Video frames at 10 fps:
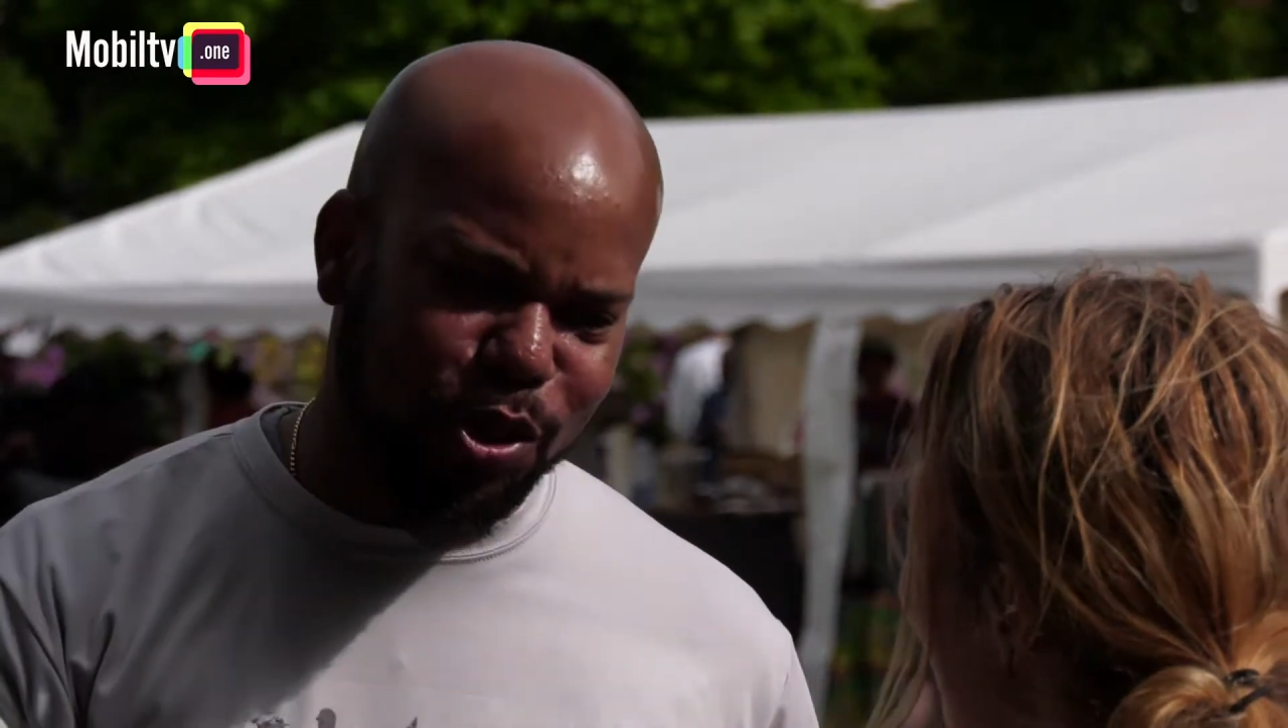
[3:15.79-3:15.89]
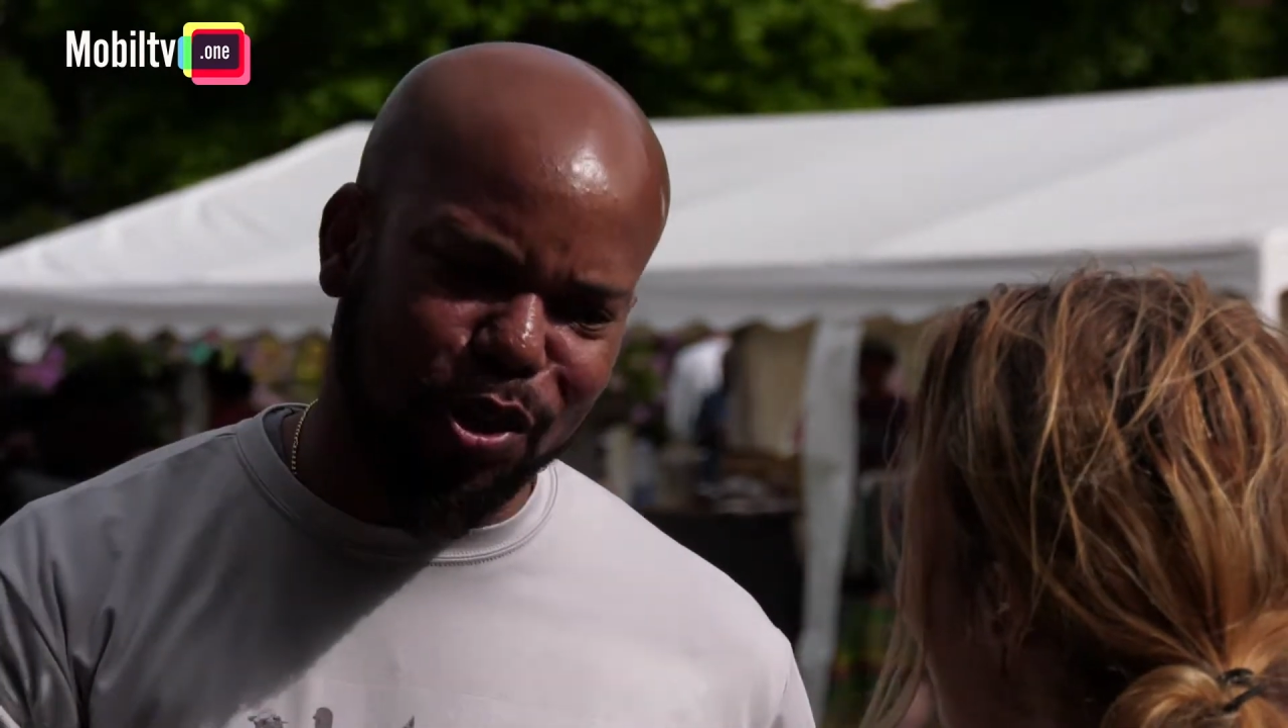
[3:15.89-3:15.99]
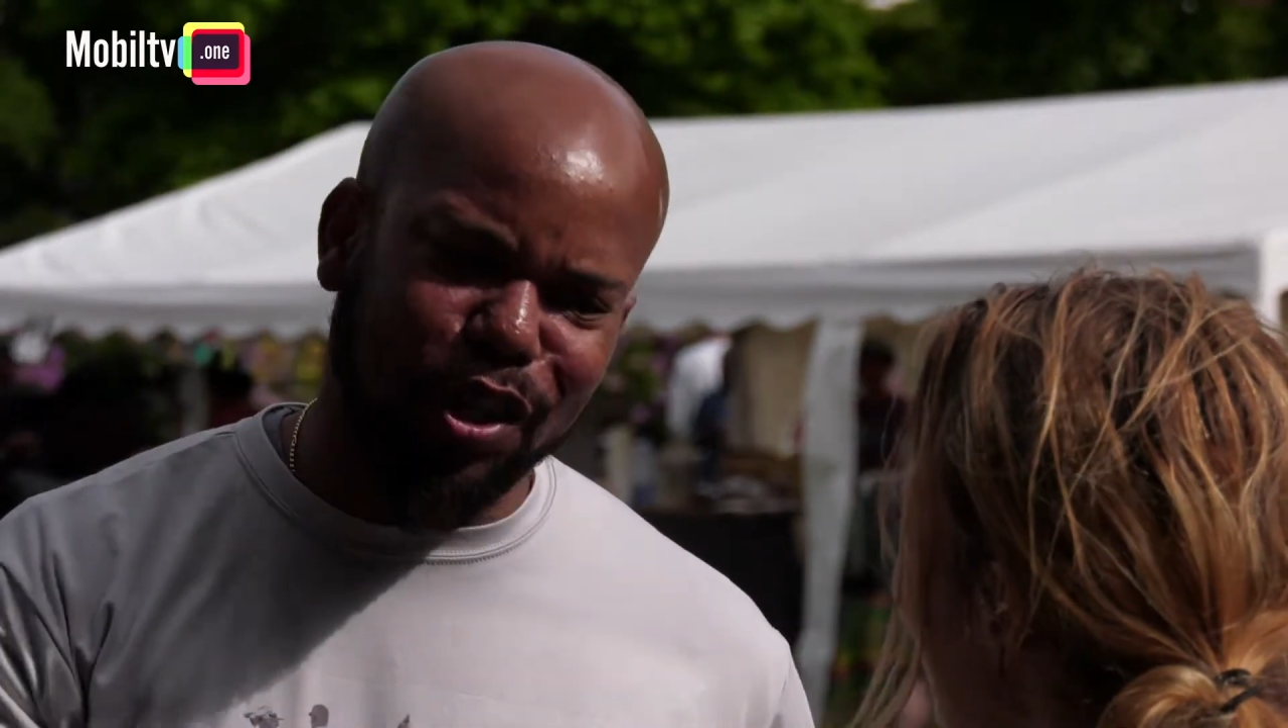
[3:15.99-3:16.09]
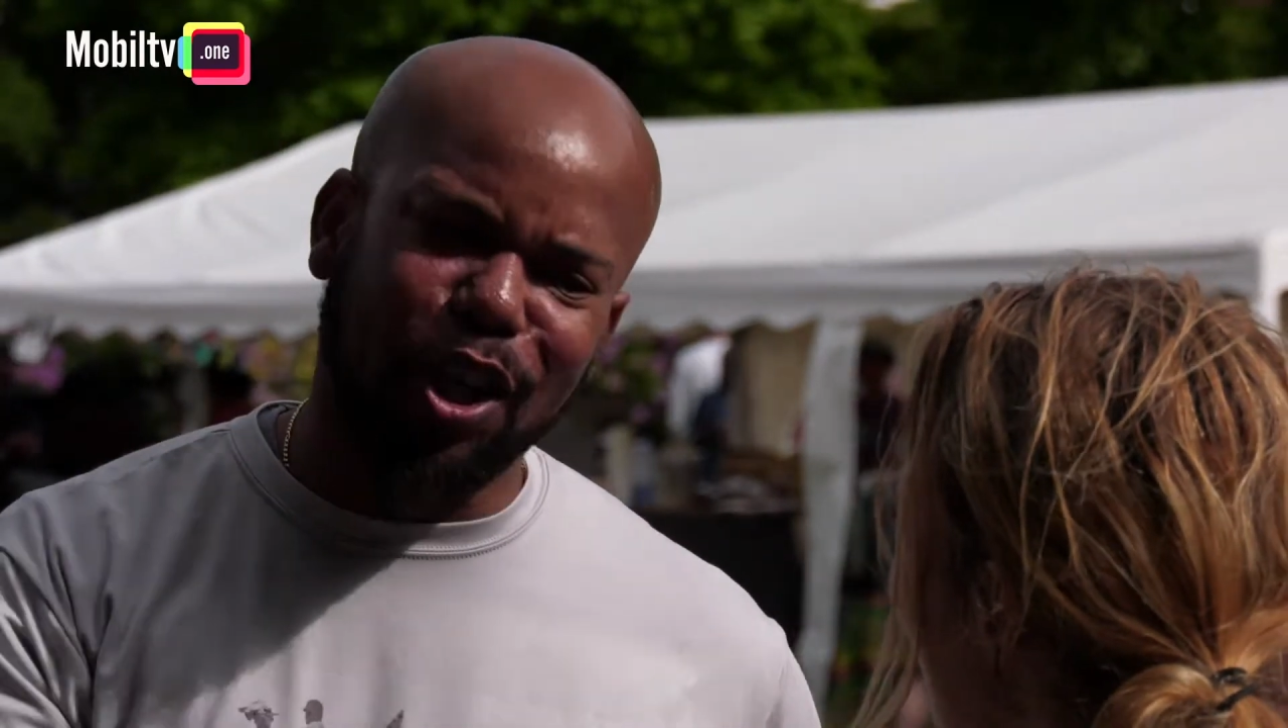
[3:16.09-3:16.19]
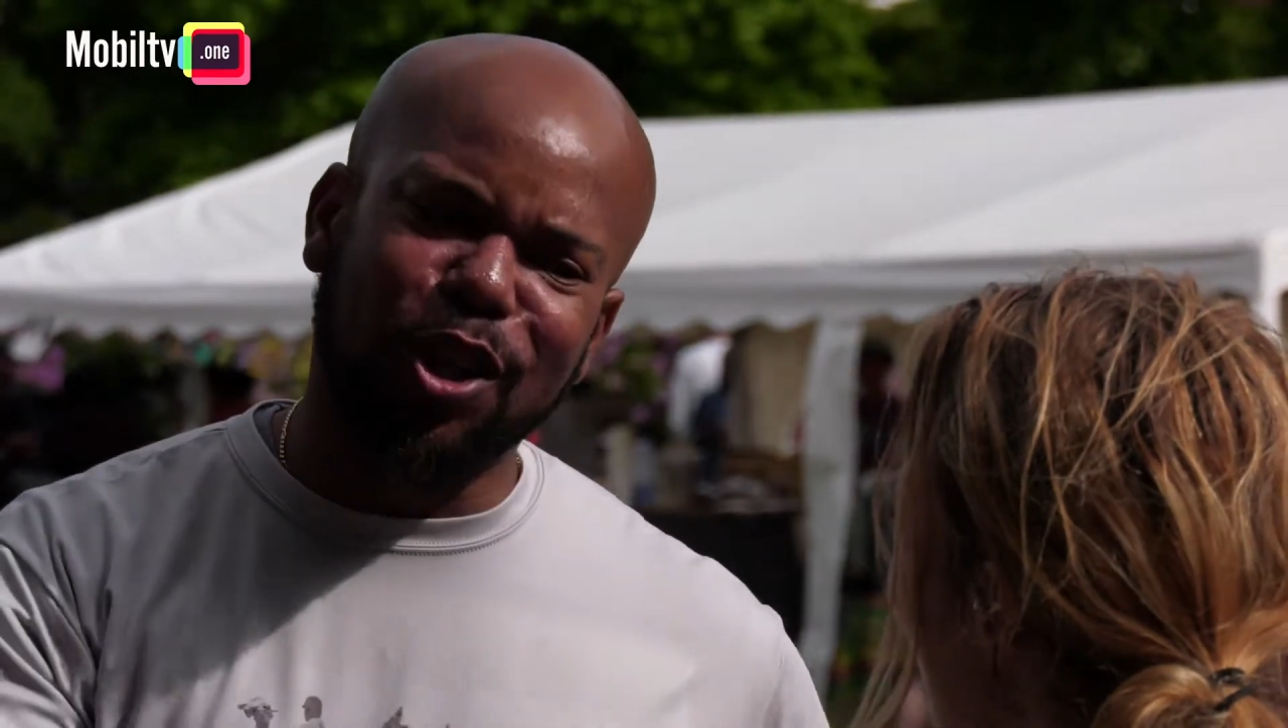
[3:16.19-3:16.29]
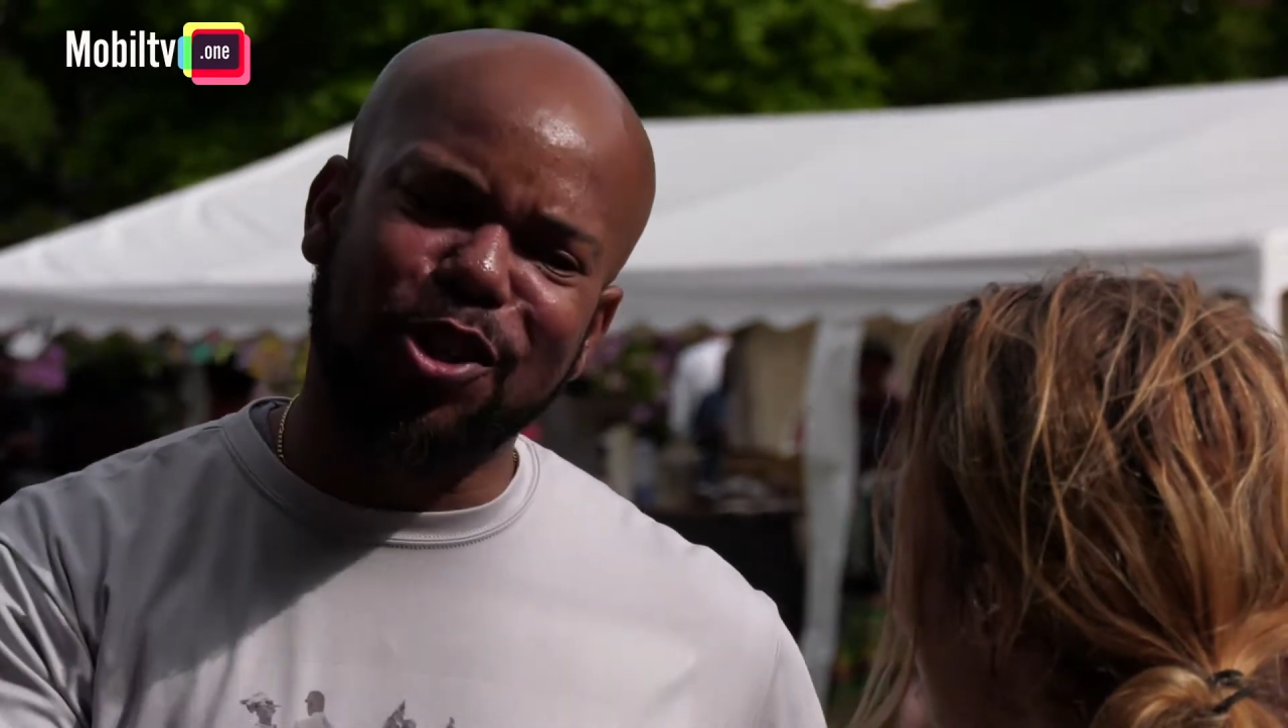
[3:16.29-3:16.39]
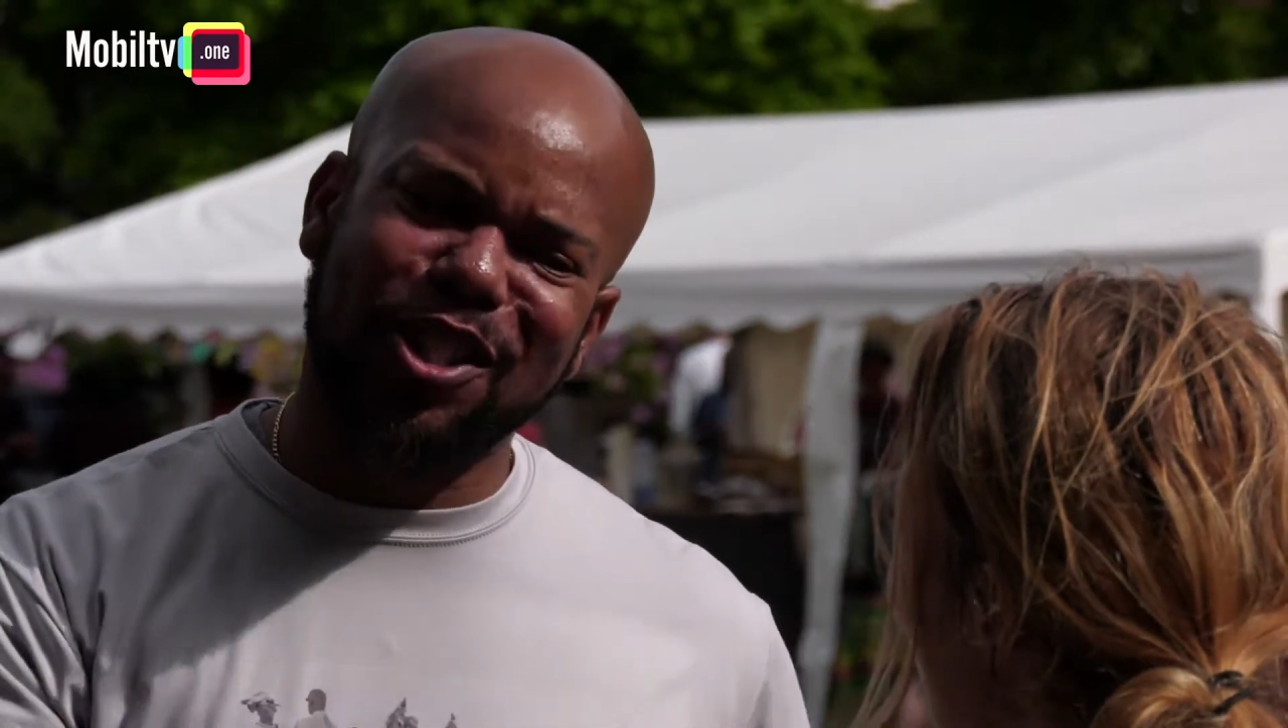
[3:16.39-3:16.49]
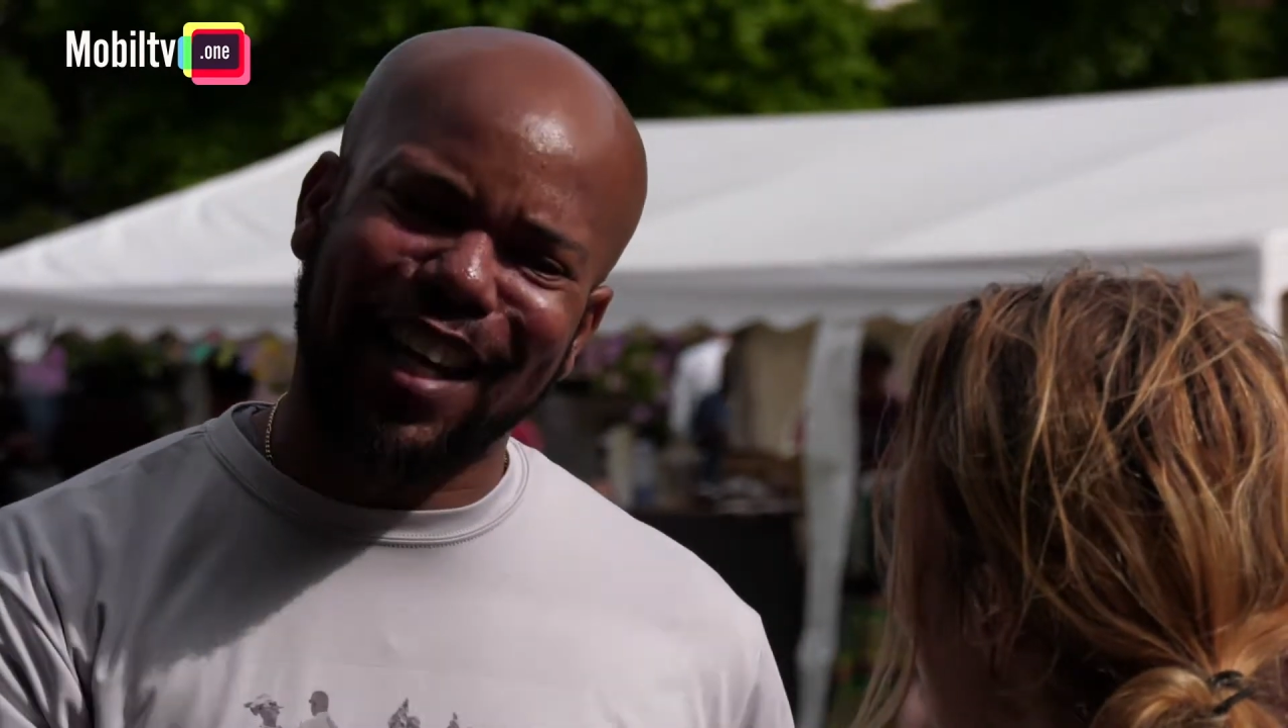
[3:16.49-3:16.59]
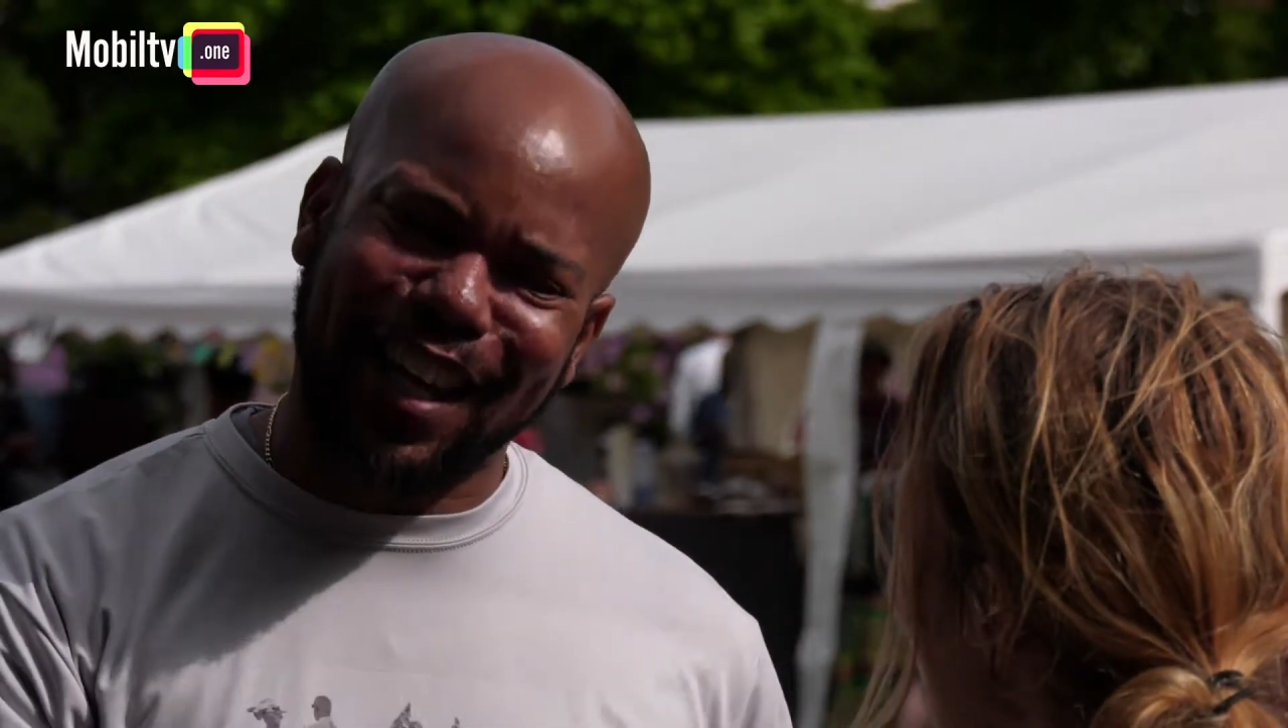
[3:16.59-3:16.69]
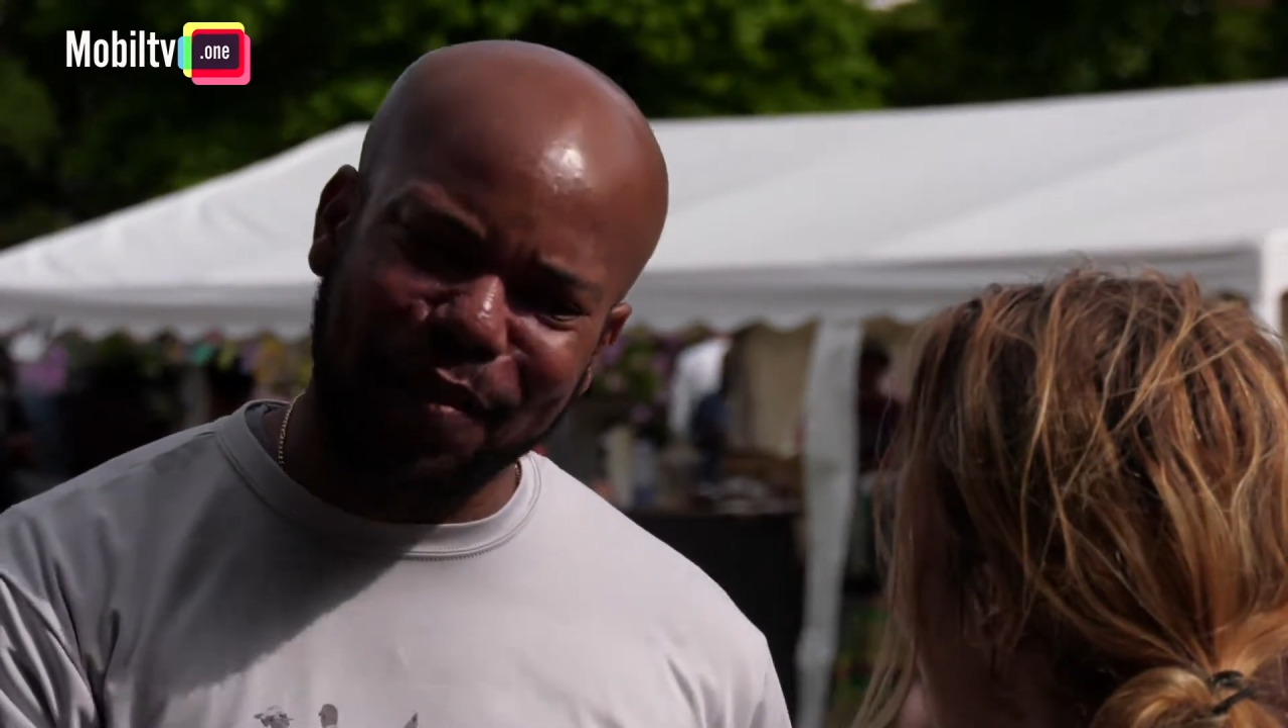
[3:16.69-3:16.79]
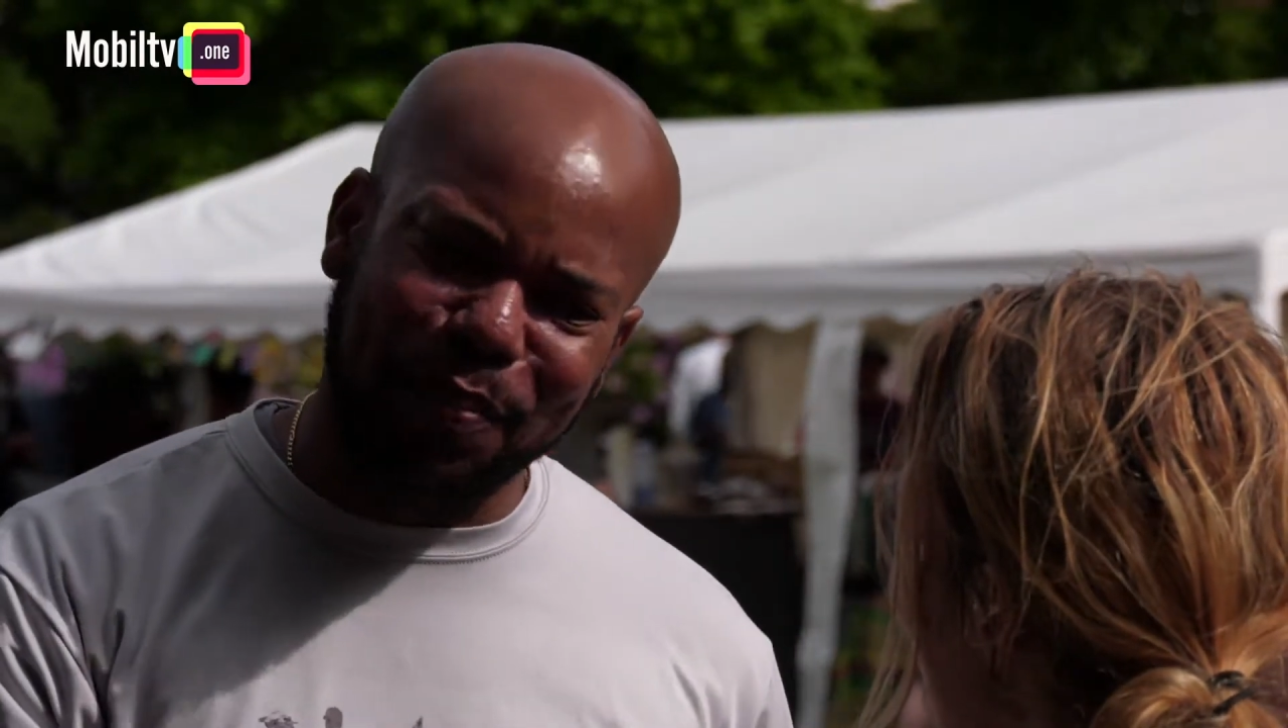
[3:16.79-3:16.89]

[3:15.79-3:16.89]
couldn't understand